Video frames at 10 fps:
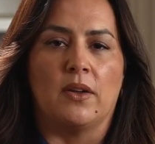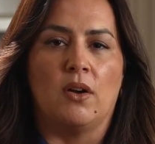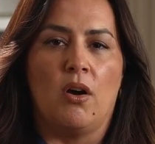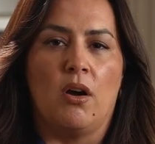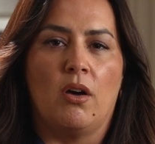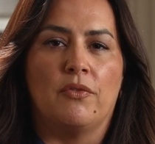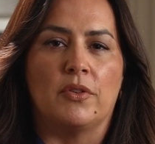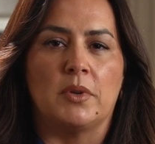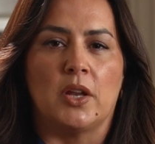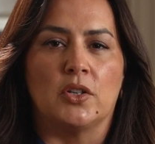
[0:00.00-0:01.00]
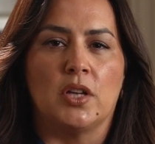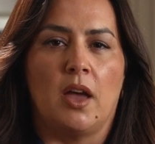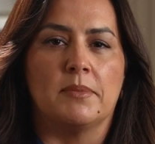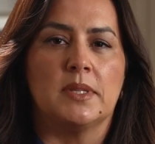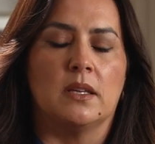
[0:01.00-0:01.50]
call from Dr.
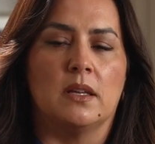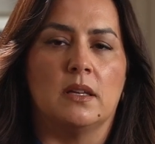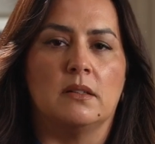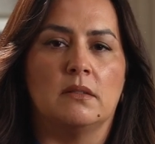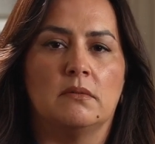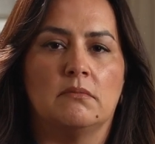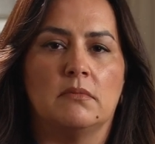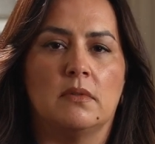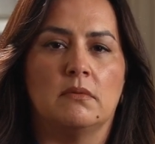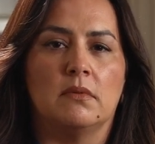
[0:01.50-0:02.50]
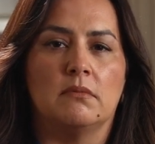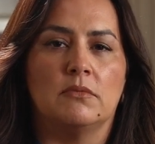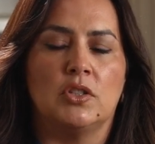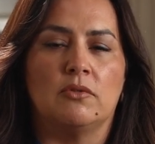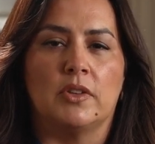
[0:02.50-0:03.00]
Thompson
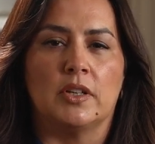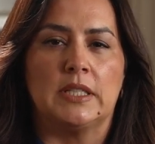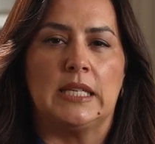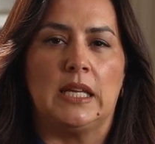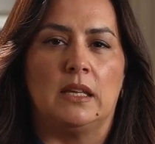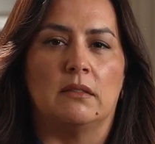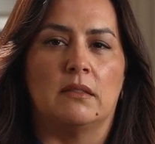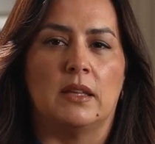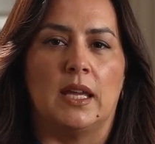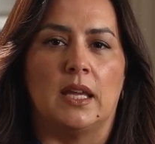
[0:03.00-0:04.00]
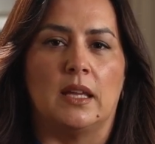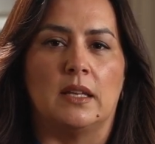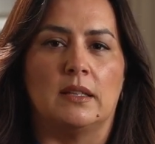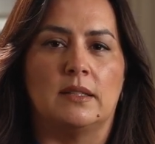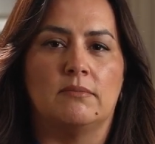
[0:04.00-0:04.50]
June 13th
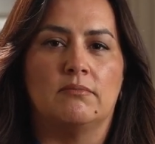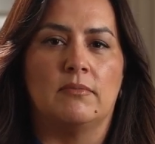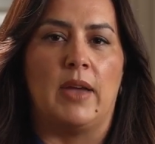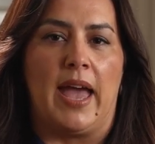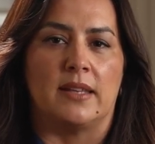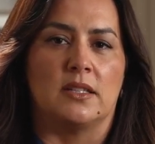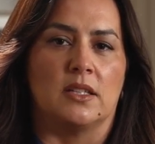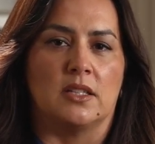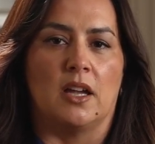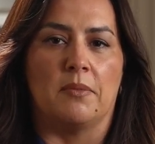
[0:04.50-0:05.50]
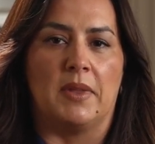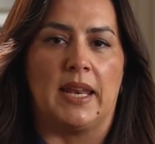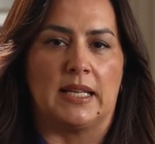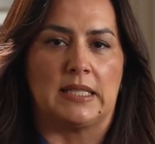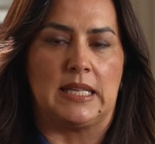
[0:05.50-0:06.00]
and asked us to come the
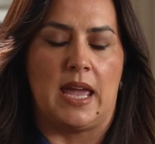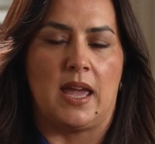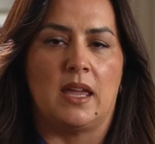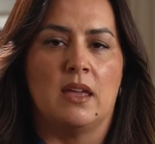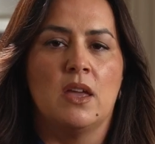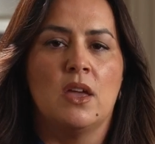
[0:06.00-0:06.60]
next day.